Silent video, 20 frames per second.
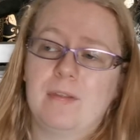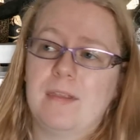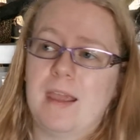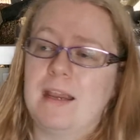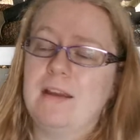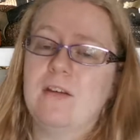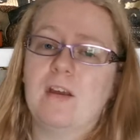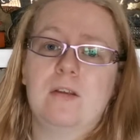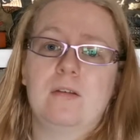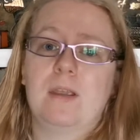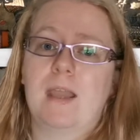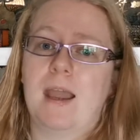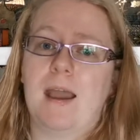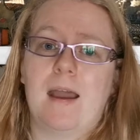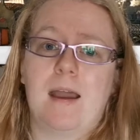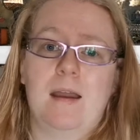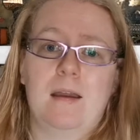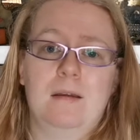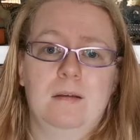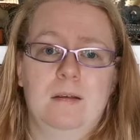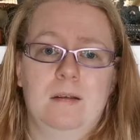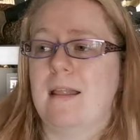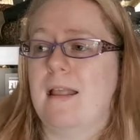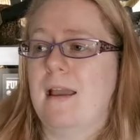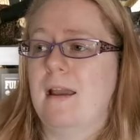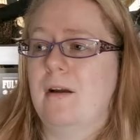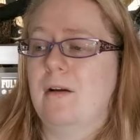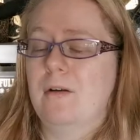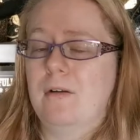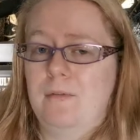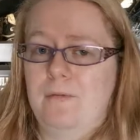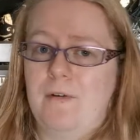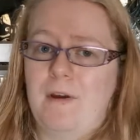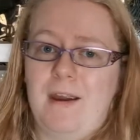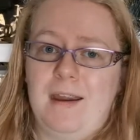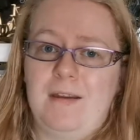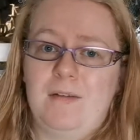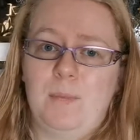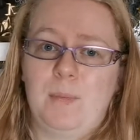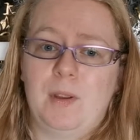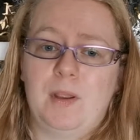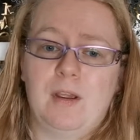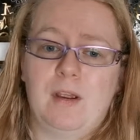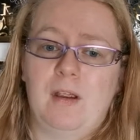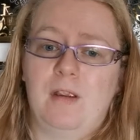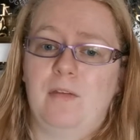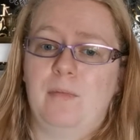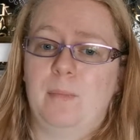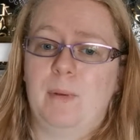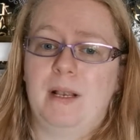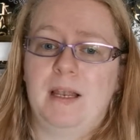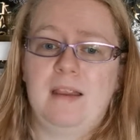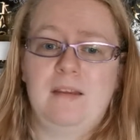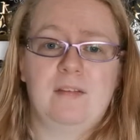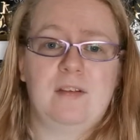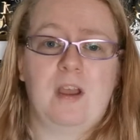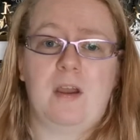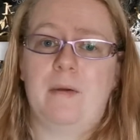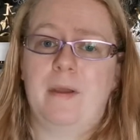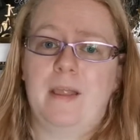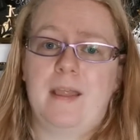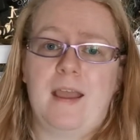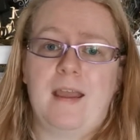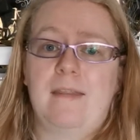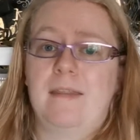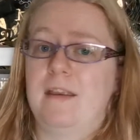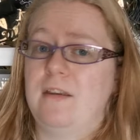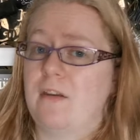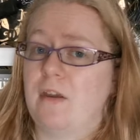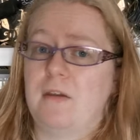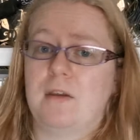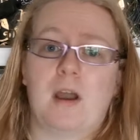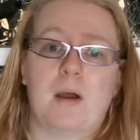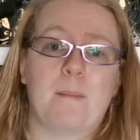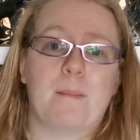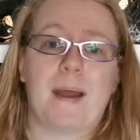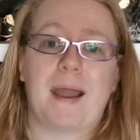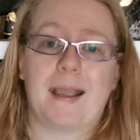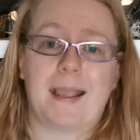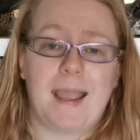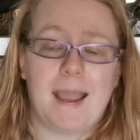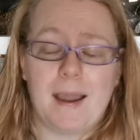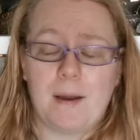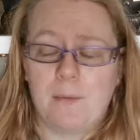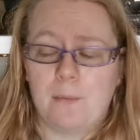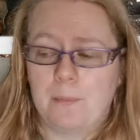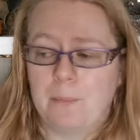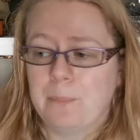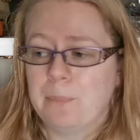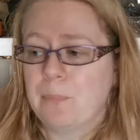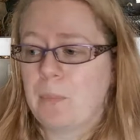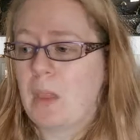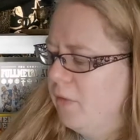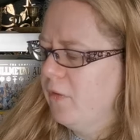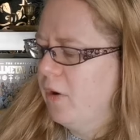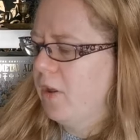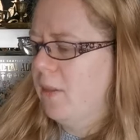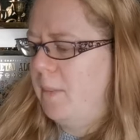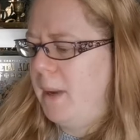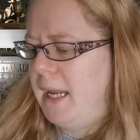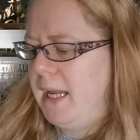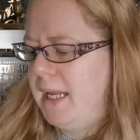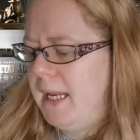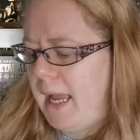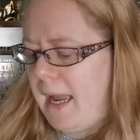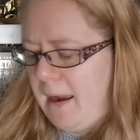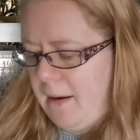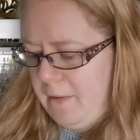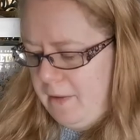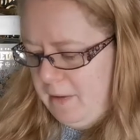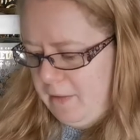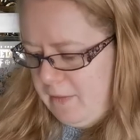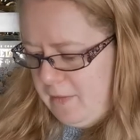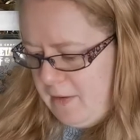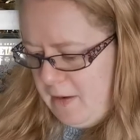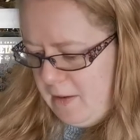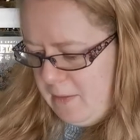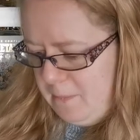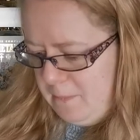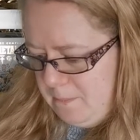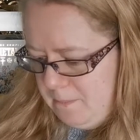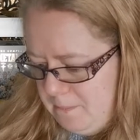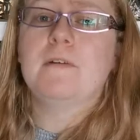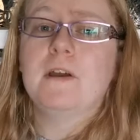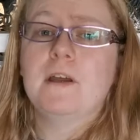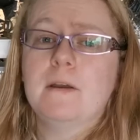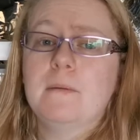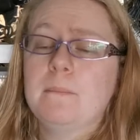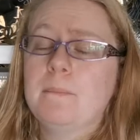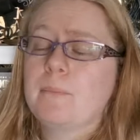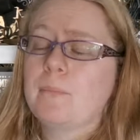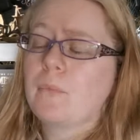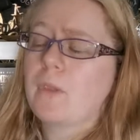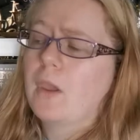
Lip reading: They don't care and they are afraid because police go in there, they don't come back out. But you've got the main character, Oliver,